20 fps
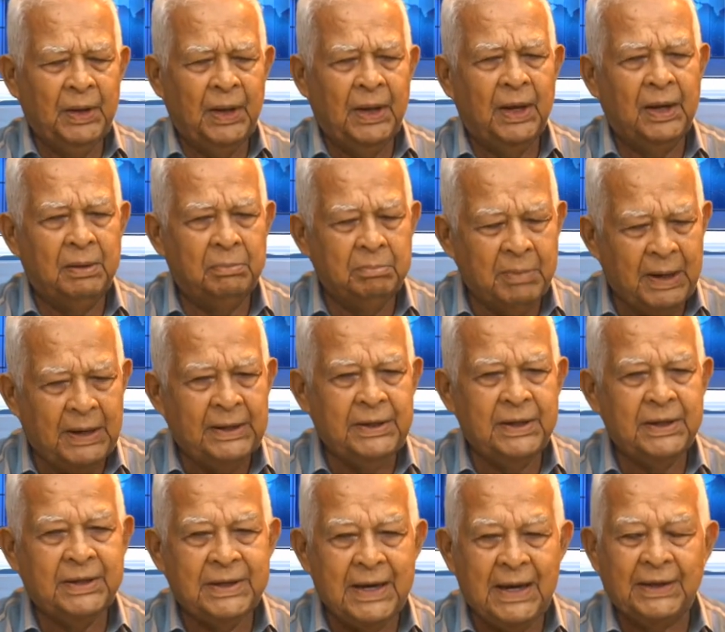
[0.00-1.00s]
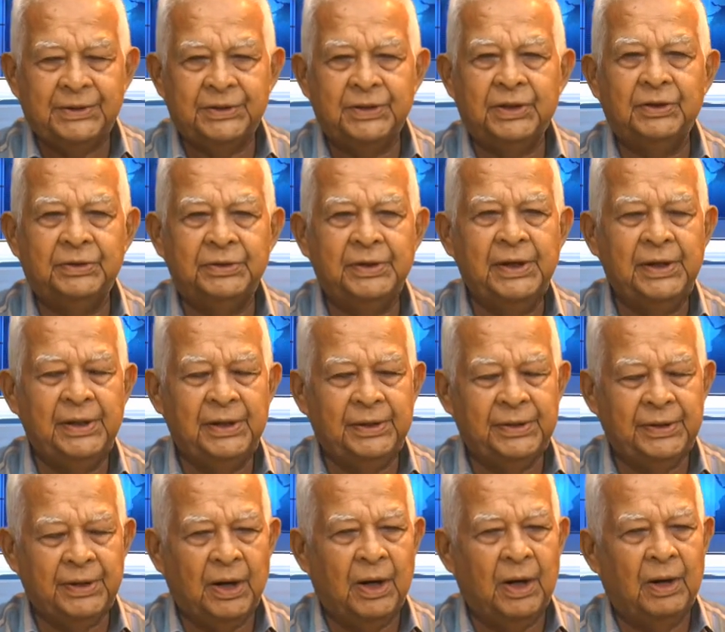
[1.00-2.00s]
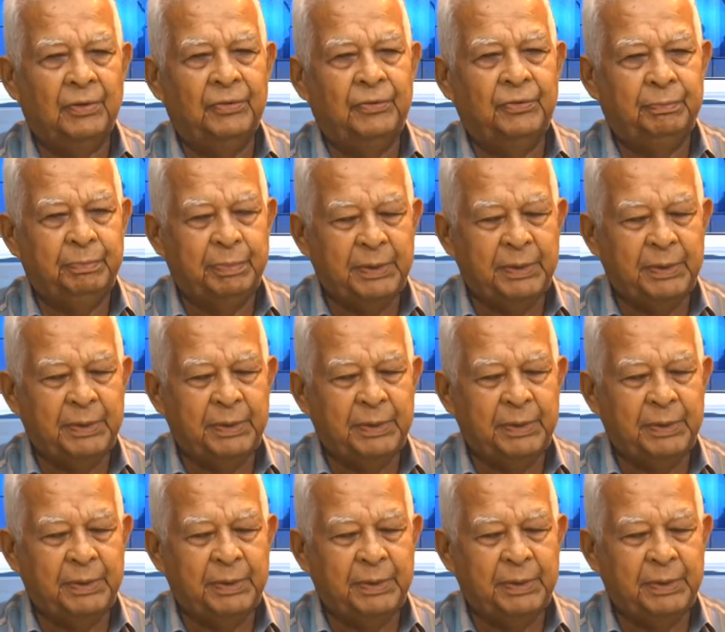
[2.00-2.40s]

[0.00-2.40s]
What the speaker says: in many categories of